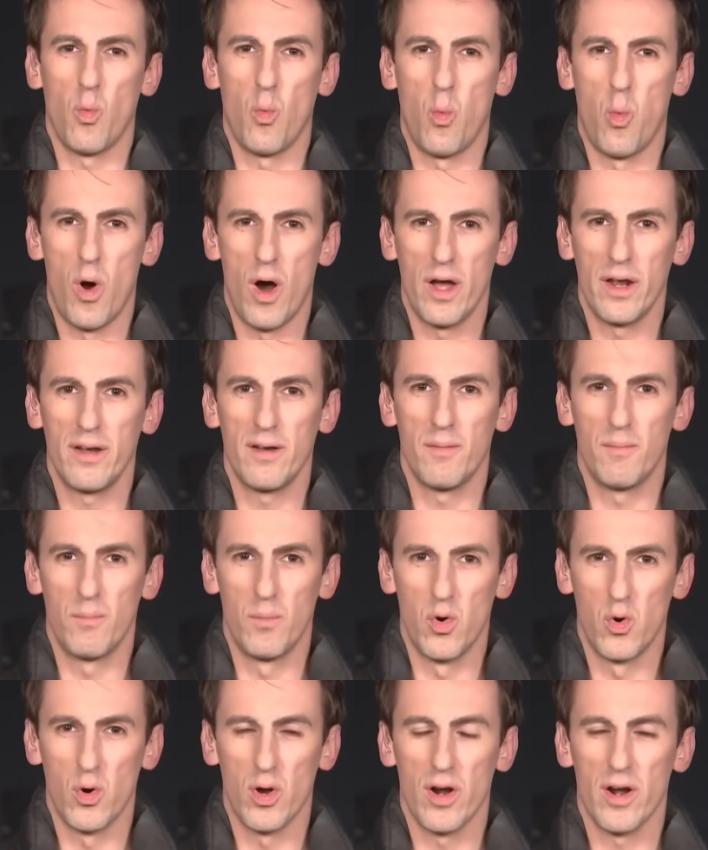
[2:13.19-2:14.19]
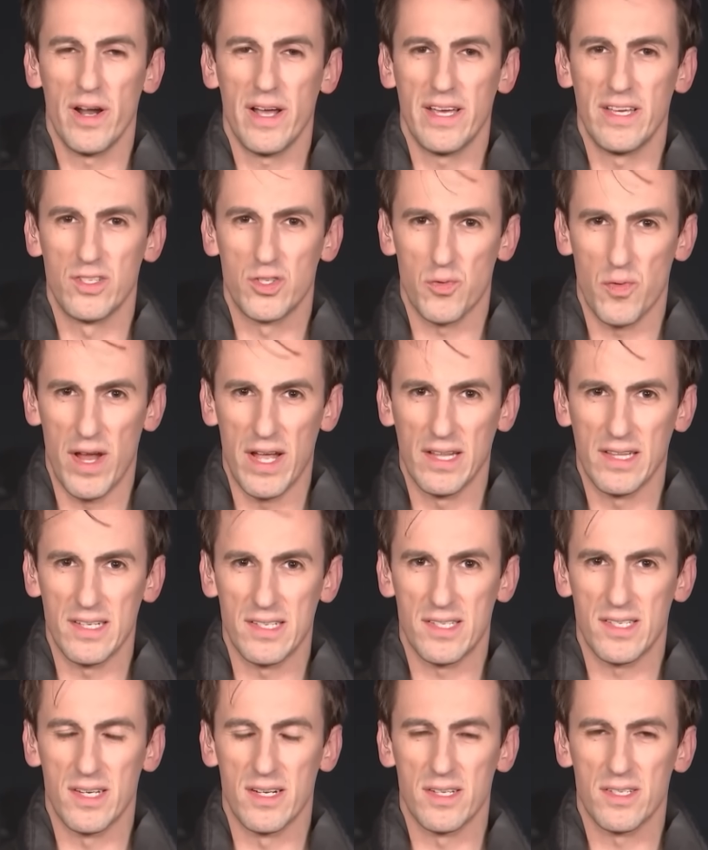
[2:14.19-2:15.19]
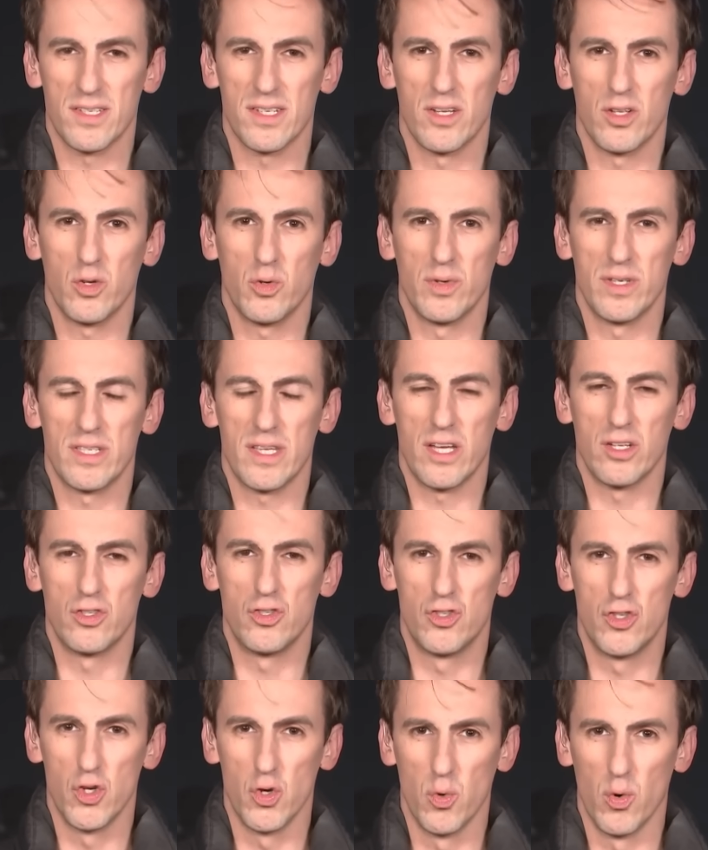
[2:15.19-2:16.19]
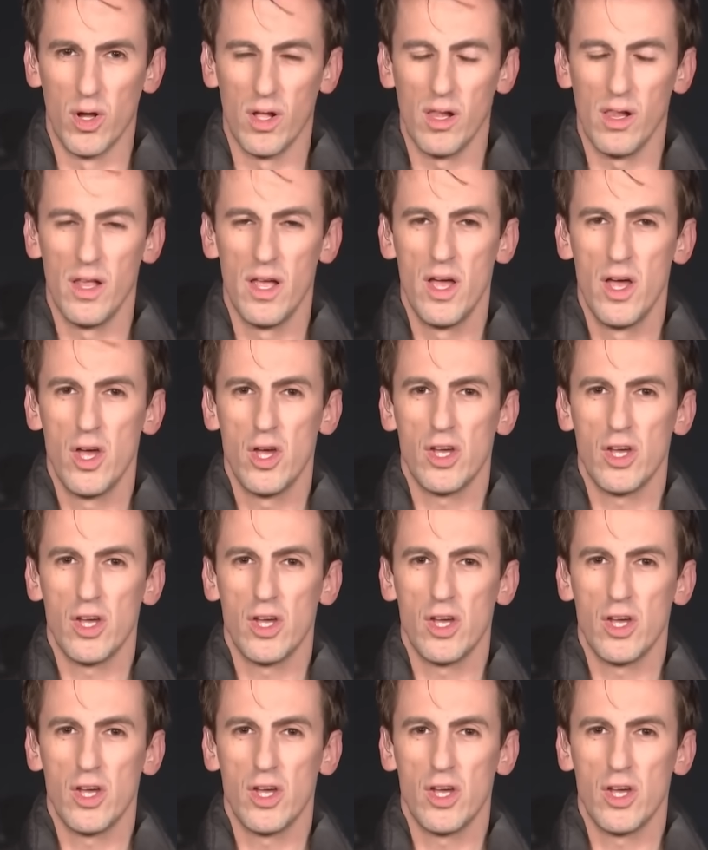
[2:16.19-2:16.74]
one more Israeli citizen who is a dual